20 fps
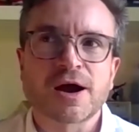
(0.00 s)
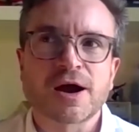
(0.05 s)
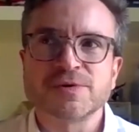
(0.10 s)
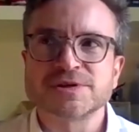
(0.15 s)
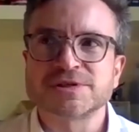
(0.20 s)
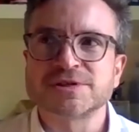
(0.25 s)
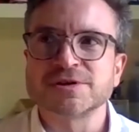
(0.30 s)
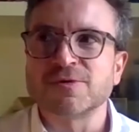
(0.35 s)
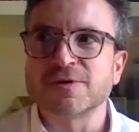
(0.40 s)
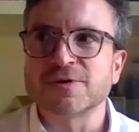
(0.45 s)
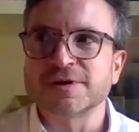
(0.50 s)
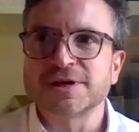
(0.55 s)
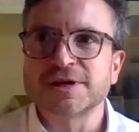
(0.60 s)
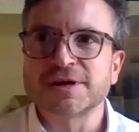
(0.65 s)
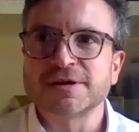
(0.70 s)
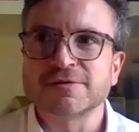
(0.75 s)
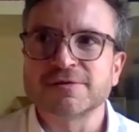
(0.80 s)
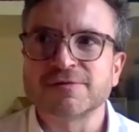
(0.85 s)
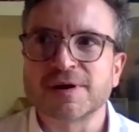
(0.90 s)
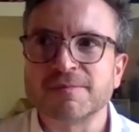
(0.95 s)
we still want to
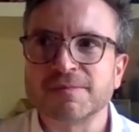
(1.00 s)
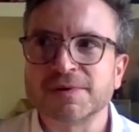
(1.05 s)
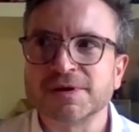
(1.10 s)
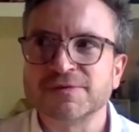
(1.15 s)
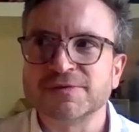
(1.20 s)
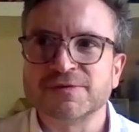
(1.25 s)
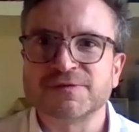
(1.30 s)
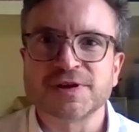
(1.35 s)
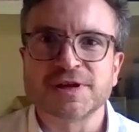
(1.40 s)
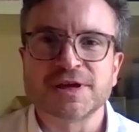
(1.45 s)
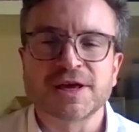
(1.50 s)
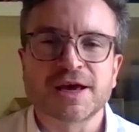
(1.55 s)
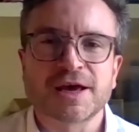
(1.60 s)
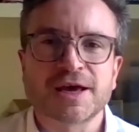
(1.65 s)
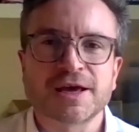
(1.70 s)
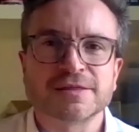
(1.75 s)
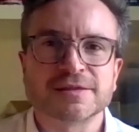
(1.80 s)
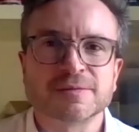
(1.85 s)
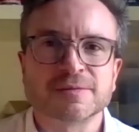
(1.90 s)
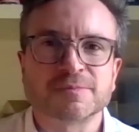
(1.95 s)
hear the rumble of a
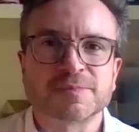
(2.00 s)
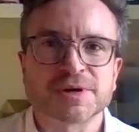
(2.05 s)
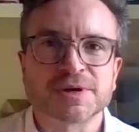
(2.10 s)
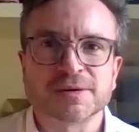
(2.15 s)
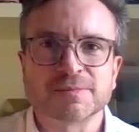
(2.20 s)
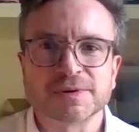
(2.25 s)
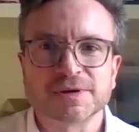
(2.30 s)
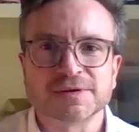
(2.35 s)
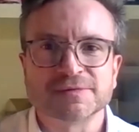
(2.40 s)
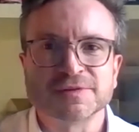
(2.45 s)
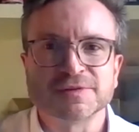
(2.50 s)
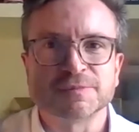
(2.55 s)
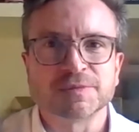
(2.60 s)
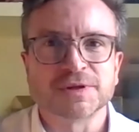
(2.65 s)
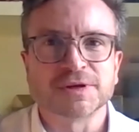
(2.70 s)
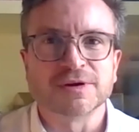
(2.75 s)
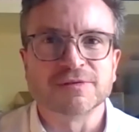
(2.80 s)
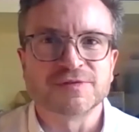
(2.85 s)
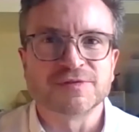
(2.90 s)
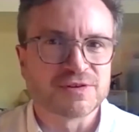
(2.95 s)
V8, the burble of a
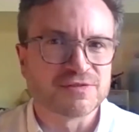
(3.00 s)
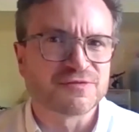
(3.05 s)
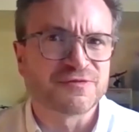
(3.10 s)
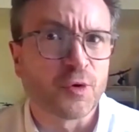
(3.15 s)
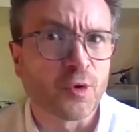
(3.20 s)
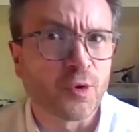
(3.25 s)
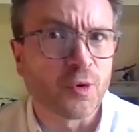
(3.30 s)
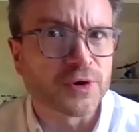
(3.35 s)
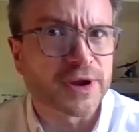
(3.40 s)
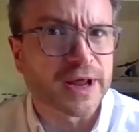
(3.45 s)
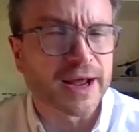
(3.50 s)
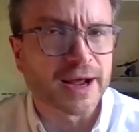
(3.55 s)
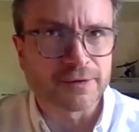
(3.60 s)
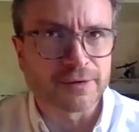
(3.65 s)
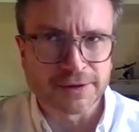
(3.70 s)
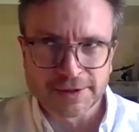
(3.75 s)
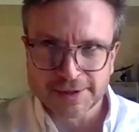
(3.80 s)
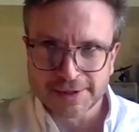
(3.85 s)
V4 now.